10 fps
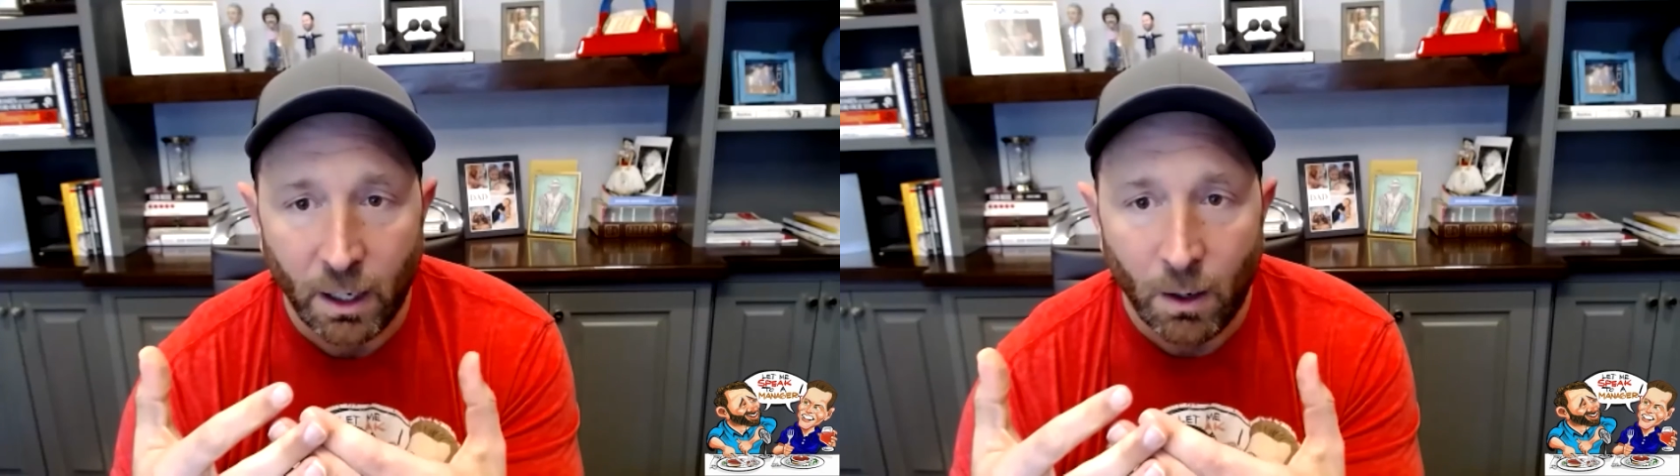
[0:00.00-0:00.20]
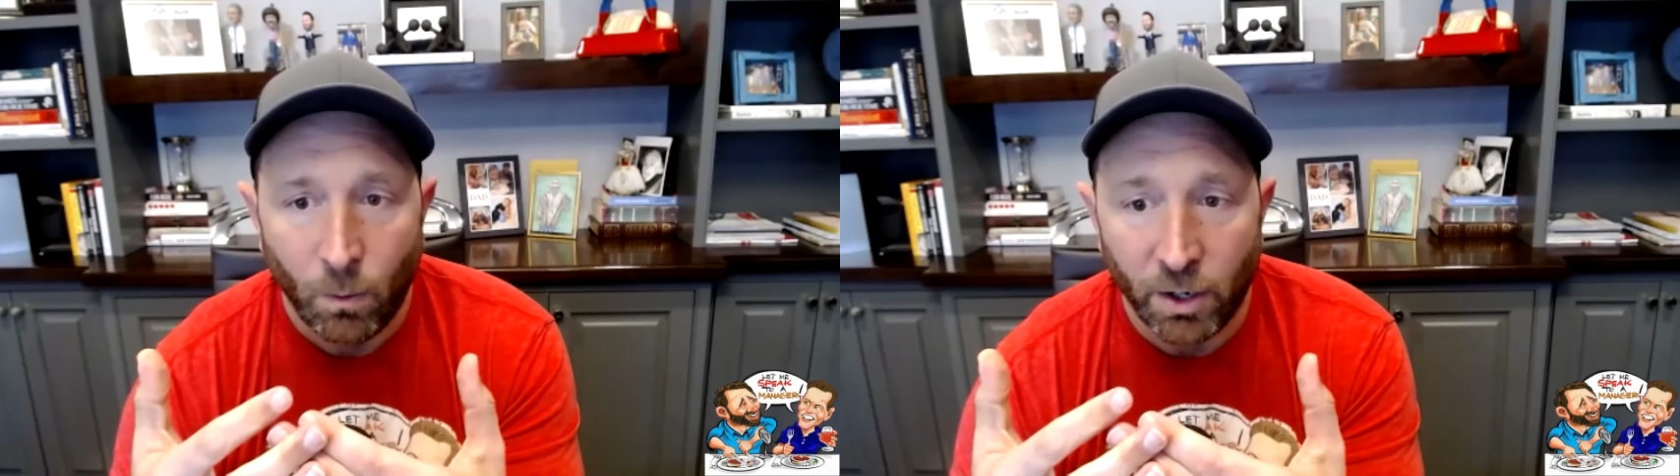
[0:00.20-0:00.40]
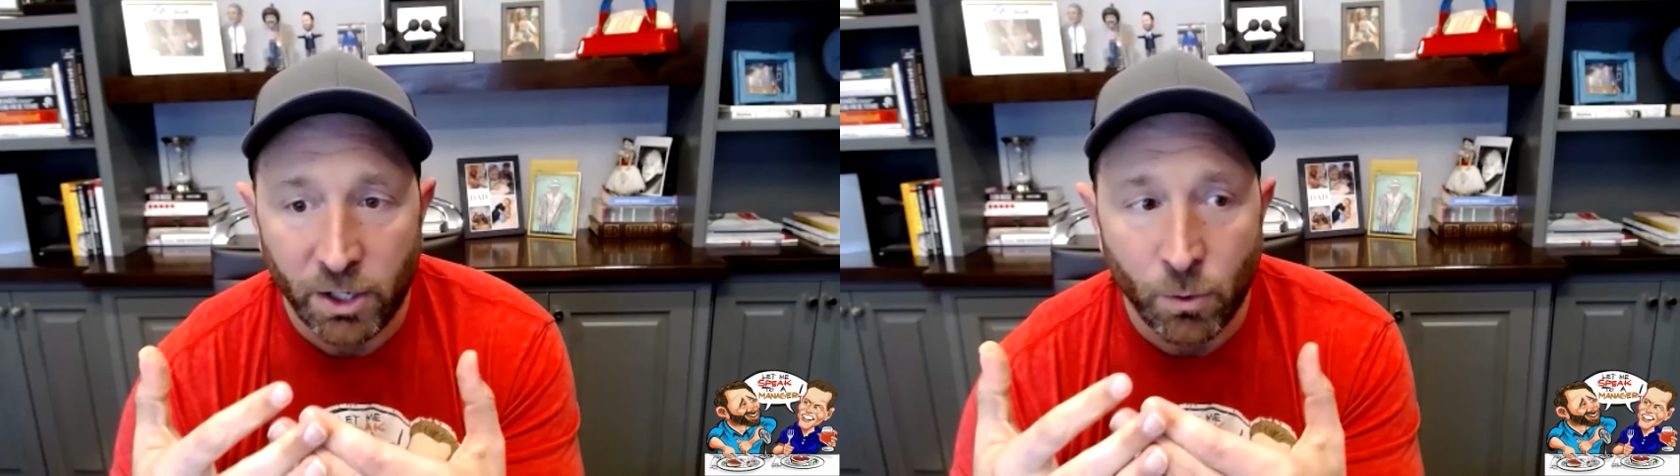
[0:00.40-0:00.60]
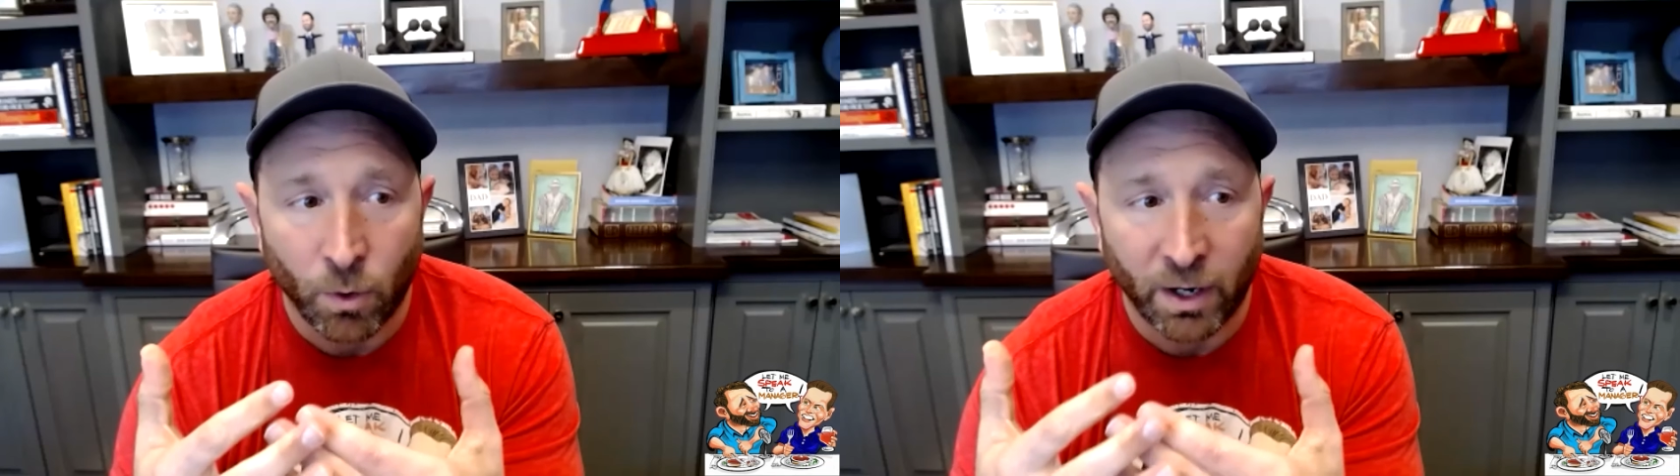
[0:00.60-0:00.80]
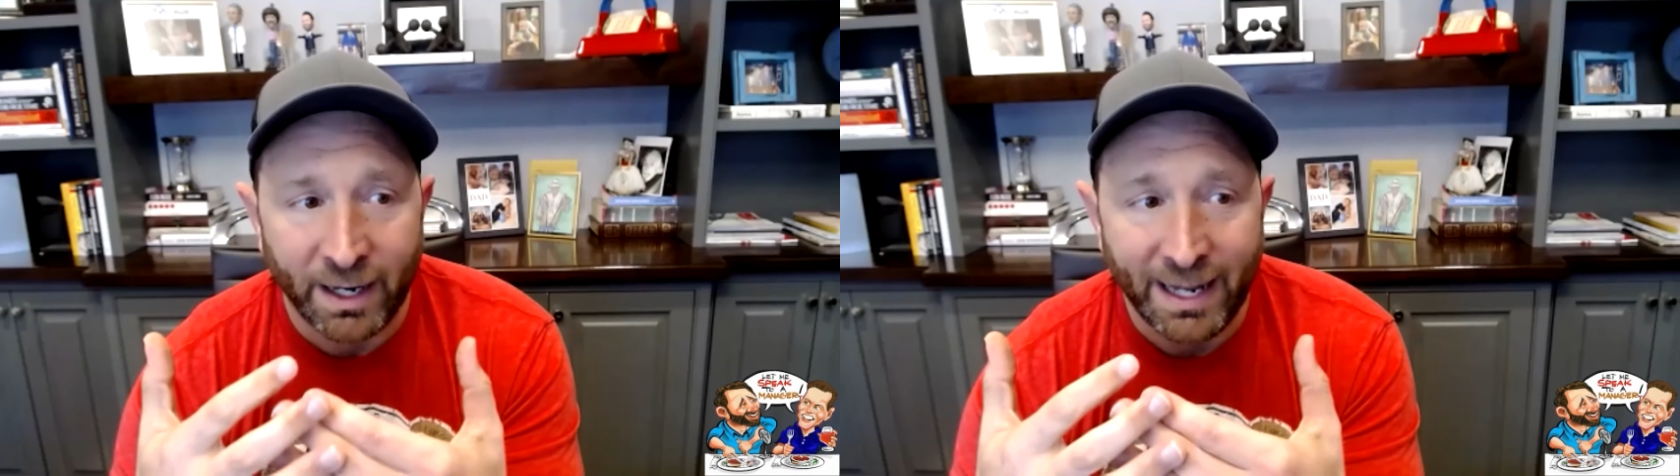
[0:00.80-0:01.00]
where you are
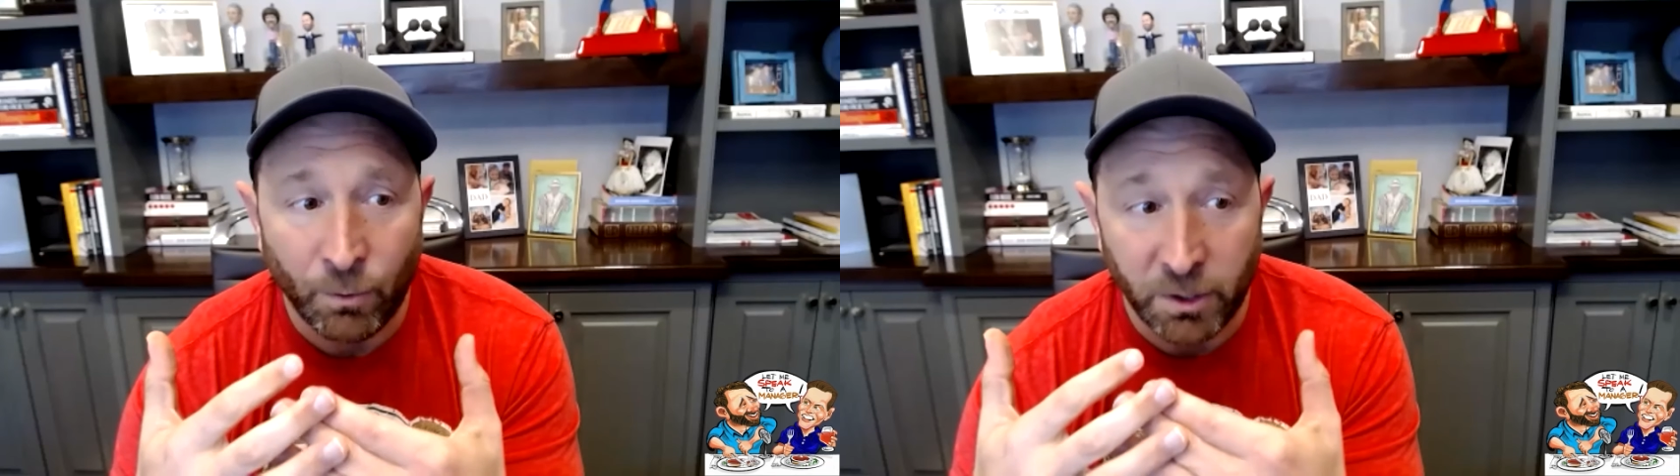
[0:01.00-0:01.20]
going to get what